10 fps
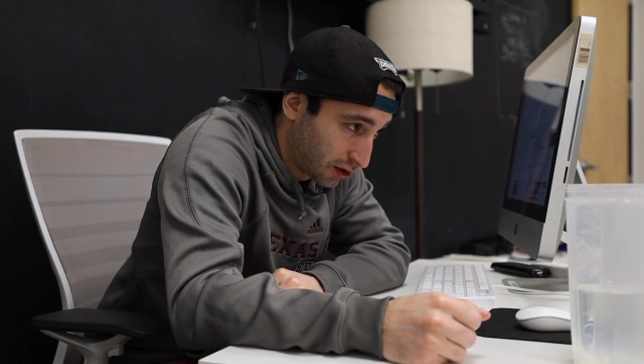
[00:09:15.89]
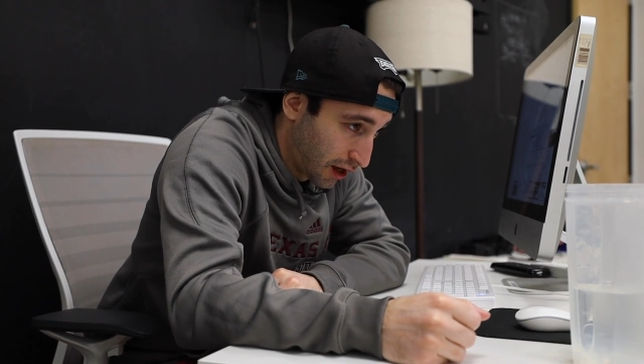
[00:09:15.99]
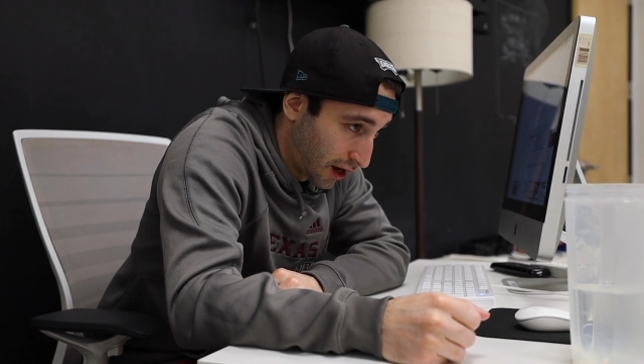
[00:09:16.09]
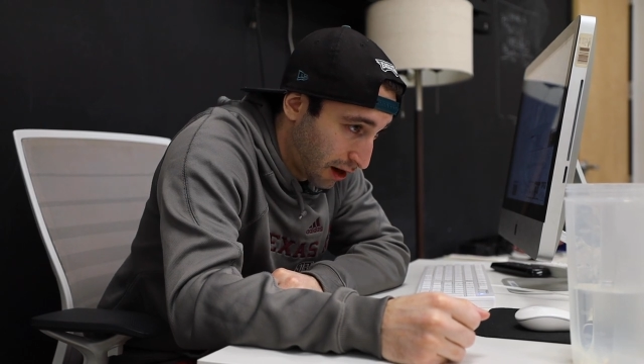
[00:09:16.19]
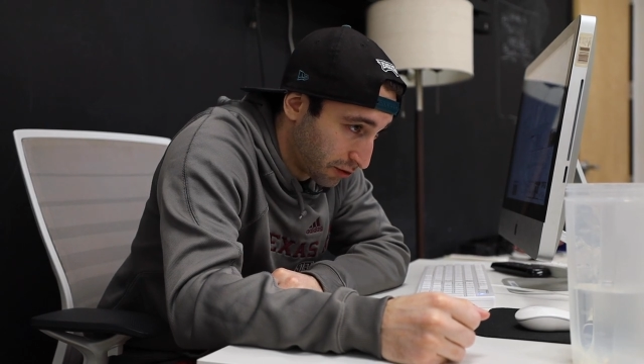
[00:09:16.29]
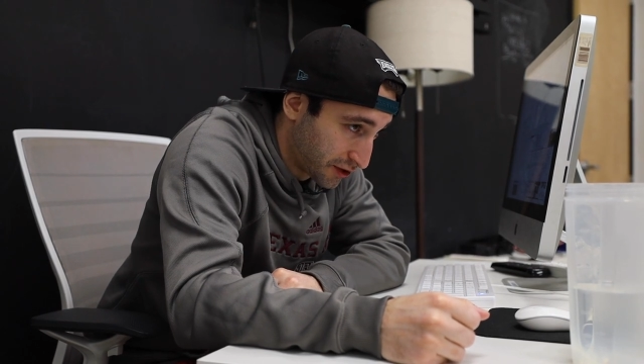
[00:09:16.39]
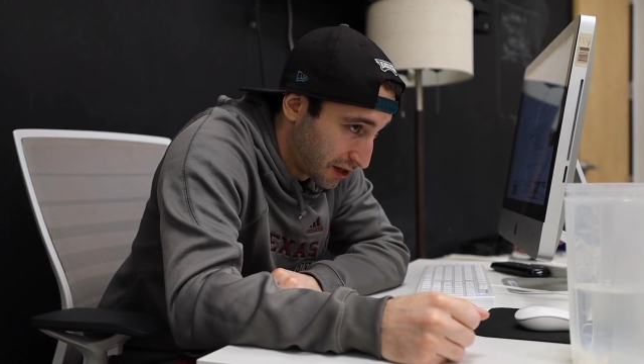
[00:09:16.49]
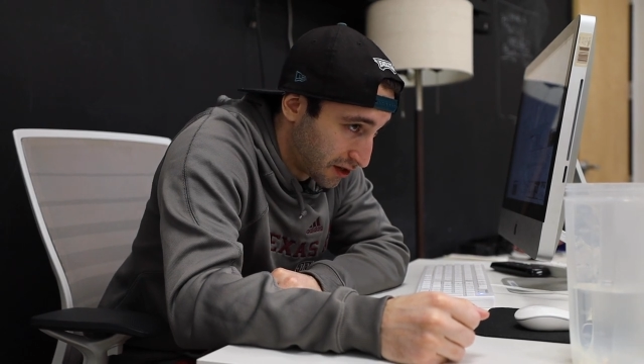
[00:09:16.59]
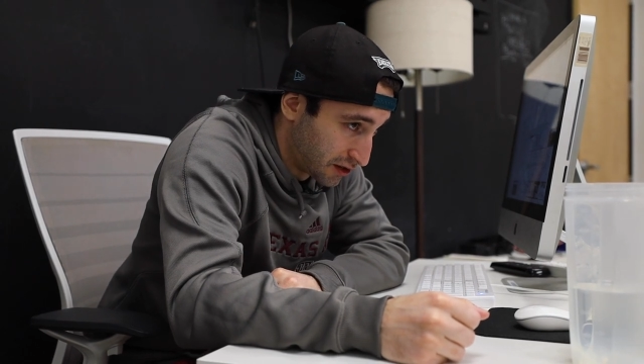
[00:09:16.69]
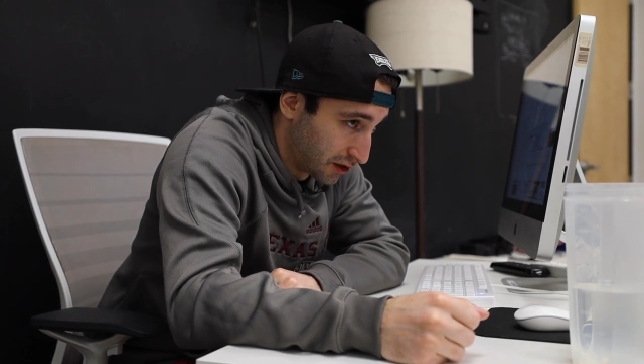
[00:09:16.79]
and I will
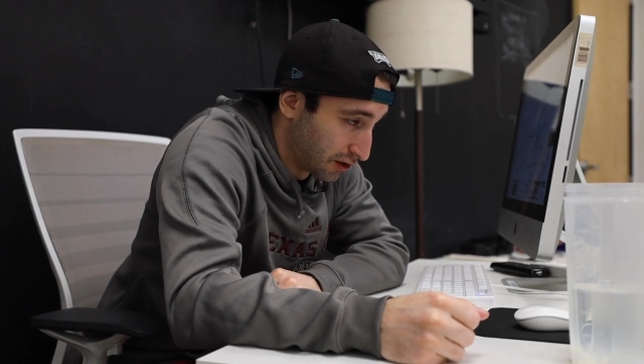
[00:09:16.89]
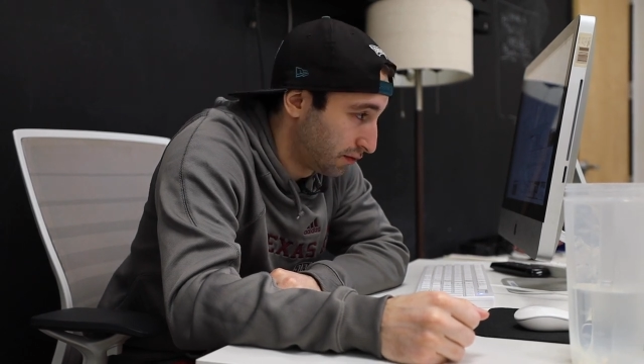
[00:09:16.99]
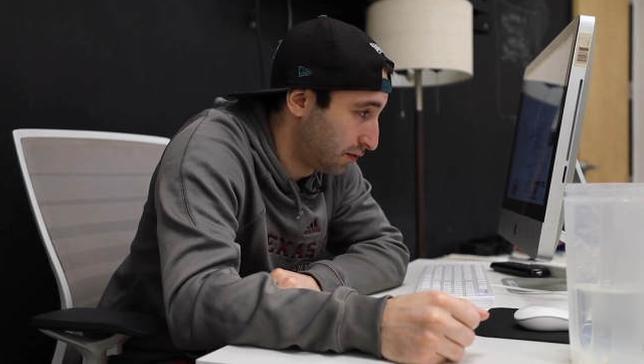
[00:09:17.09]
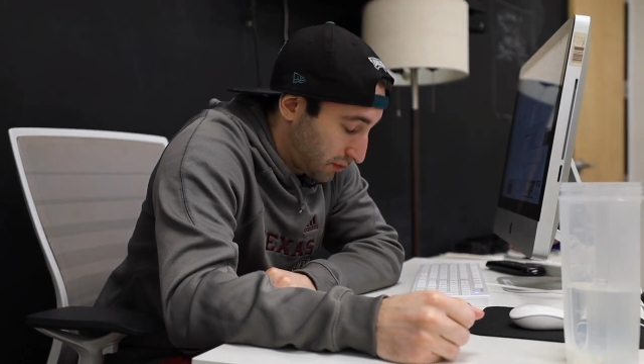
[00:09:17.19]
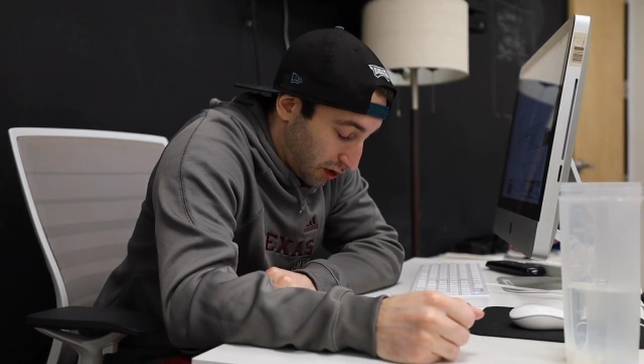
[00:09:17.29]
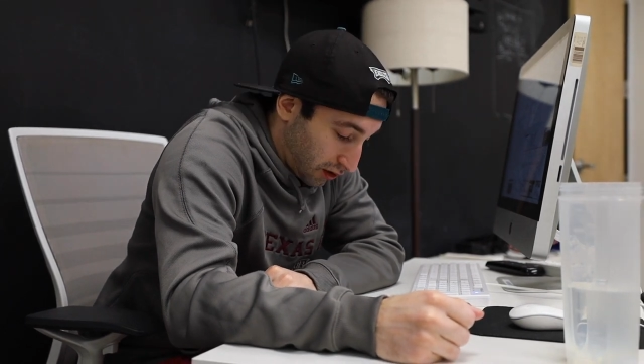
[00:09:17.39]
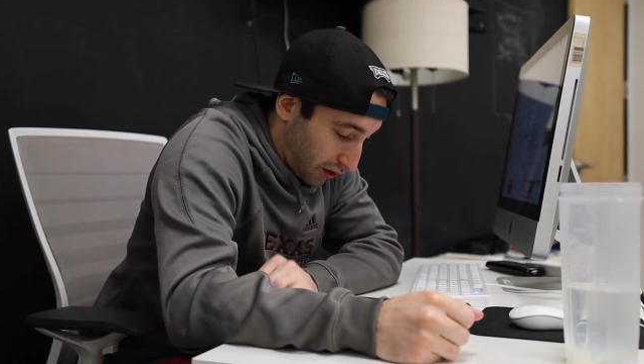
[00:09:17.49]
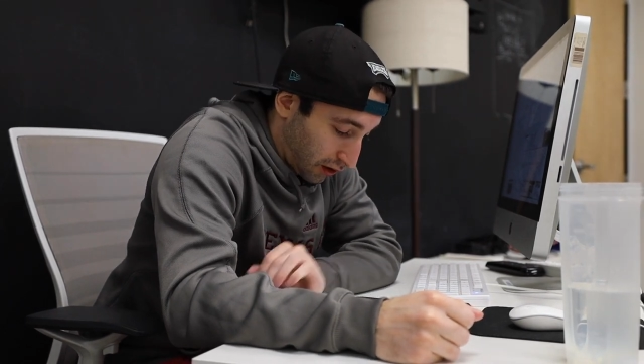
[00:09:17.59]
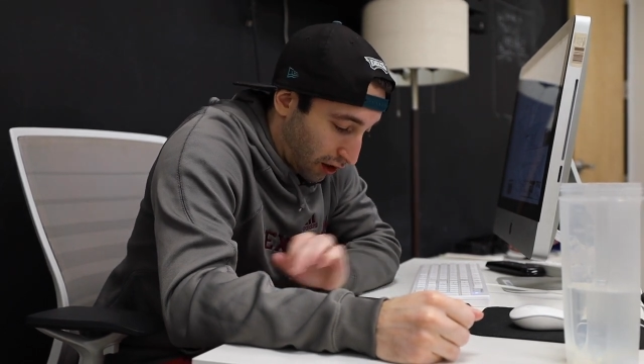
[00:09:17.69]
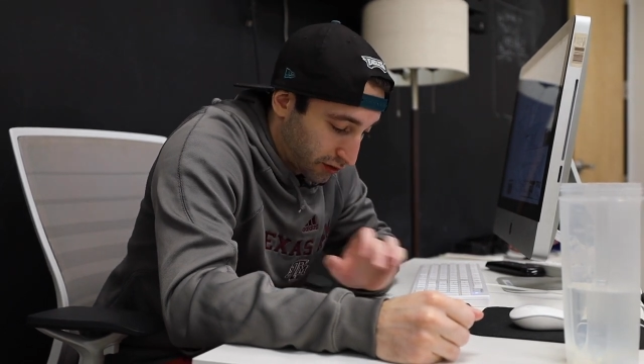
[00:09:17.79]
send it to you.
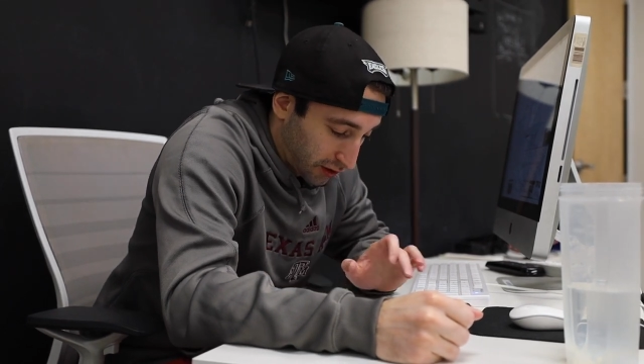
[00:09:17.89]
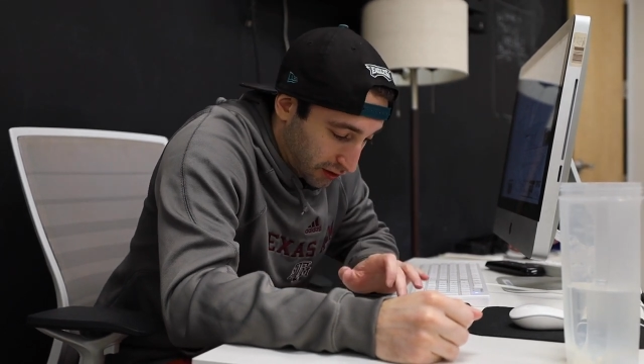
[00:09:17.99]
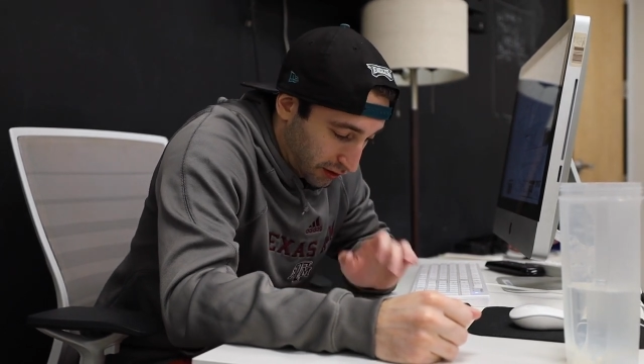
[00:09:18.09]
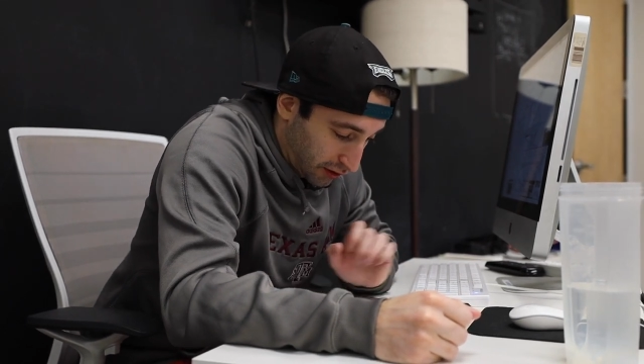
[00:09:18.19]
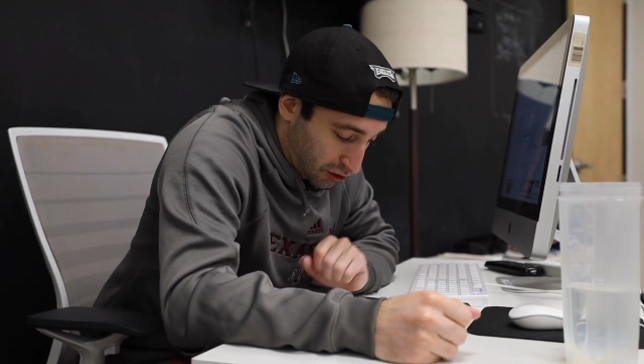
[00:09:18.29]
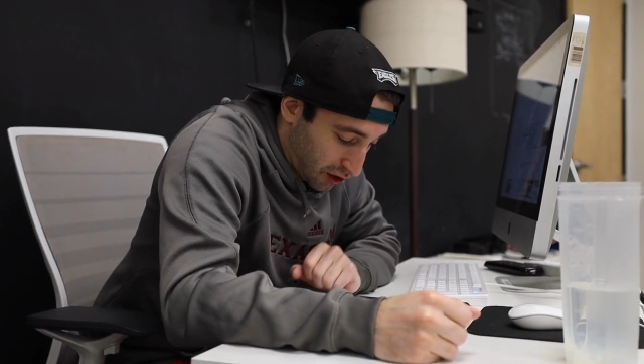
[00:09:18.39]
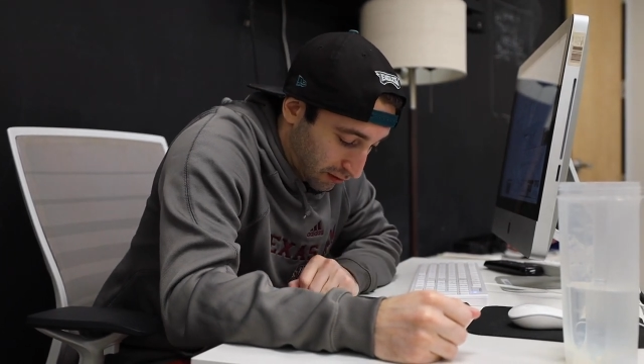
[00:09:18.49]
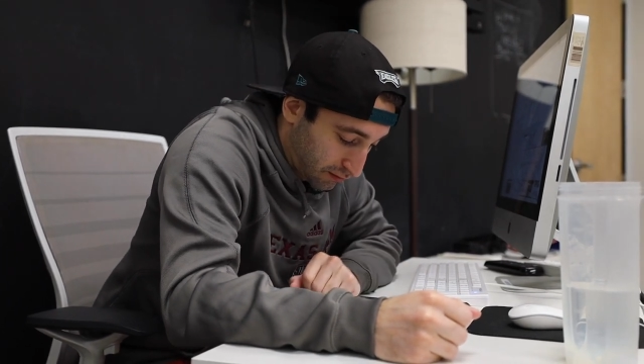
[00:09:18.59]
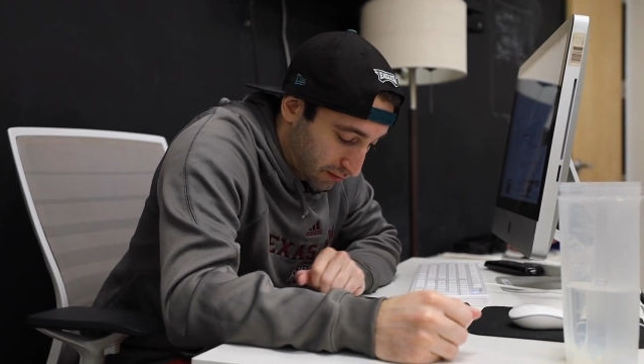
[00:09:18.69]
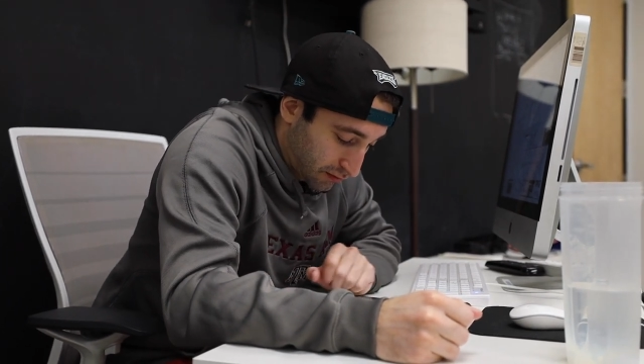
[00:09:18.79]
I'll talk to you later, Jay.